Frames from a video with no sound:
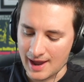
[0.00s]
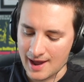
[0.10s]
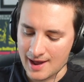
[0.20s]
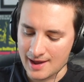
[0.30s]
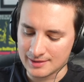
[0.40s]

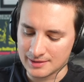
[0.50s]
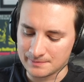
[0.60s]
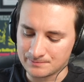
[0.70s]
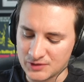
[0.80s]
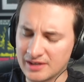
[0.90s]
And
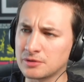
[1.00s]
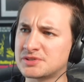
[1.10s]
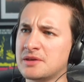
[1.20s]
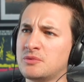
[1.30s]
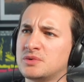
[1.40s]
you end up
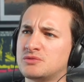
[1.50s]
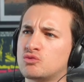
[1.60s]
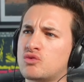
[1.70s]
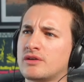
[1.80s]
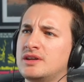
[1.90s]
teaming with
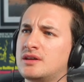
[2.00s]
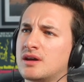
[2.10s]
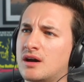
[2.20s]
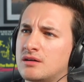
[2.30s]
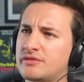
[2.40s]
Ronnie
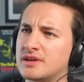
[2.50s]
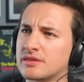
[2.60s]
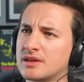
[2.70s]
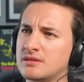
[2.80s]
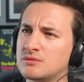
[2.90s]
Garvin. I
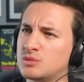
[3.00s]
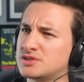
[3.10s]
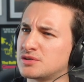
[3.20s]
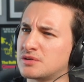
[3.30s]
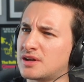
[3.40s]
think we're
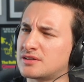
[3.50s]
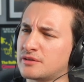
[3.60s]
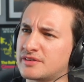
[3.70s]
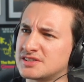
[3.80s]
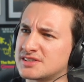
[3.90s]
talking, I don't know
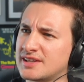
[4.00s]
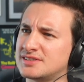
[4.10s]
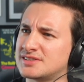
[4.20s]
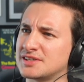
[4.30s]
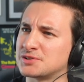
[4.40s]
if this is
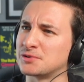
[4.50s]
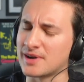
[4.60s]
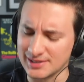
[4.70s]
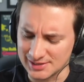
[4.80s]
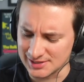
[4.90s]
86 or
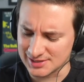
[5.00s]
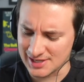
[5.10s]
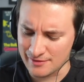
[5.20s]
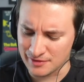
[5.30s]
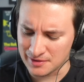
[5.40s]

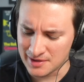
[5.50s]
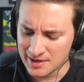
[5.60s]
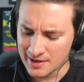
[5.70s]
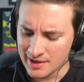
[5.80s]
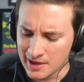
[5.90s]
87,
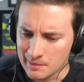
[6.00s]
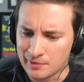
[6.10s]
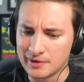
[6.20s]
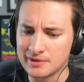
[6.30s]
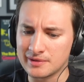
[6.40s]

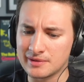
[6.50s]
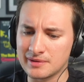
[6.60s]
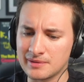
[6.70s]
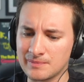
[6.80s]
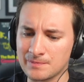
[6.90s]
but
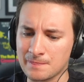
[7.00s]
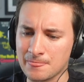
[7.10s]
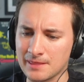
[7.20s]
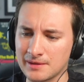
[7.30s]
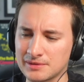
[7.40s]

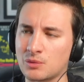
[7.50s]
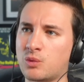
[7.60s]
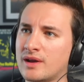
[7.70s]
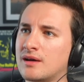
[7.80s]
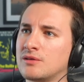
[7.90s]

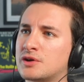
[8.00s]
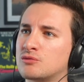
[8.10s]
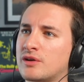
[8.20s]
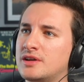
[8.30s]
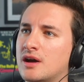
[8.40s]
when I look at
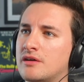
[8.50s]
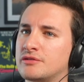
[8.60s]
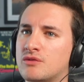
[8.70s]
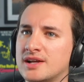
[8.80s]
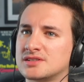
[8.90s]
Ronnie
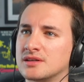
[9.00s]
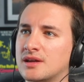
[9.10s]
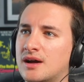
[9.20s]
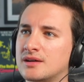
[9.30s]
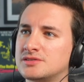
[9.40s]
Garvin wrestling,
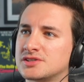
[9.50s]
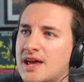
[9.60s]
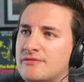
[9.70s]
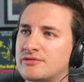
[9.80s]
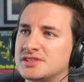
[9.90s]
I just,
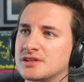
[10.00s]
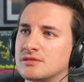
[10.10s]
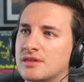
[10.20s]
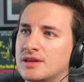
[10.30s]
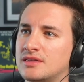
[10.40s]
every single
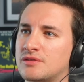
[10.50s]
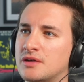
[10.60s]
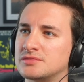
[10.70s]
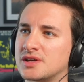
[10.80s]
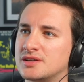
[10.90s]
thing he
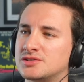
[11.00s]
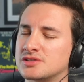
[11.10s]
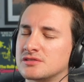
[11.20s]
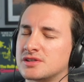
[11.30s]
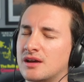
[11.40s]
throws, it just
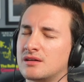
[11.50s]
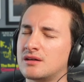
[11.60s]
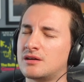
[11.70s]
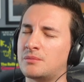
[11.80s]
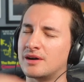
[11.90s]
looks like,
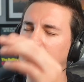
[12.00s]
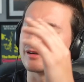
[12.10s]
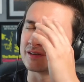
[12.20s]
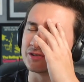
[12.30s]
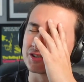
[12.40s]
oh my
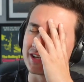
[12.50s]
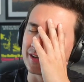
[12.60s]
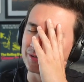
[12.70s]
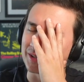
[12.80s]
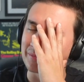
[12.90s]
God, he just
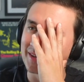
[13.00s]
killed him.